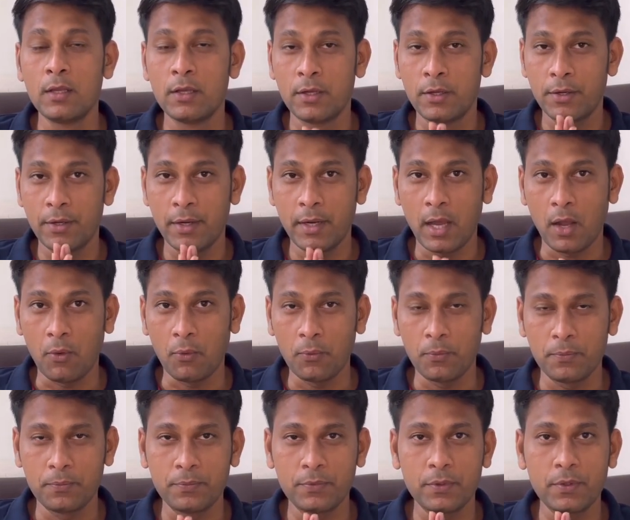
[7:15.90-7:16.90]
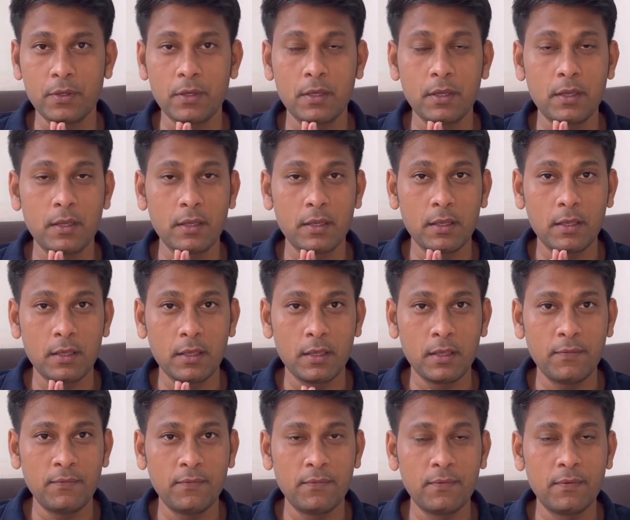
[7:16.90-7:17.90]
Now,
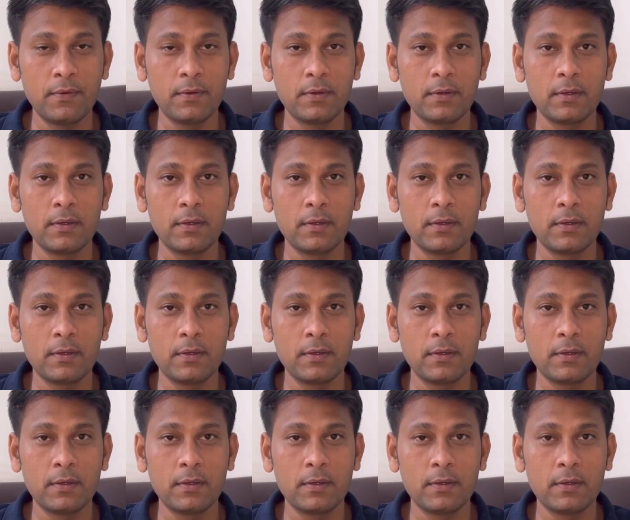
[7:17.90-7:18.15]
if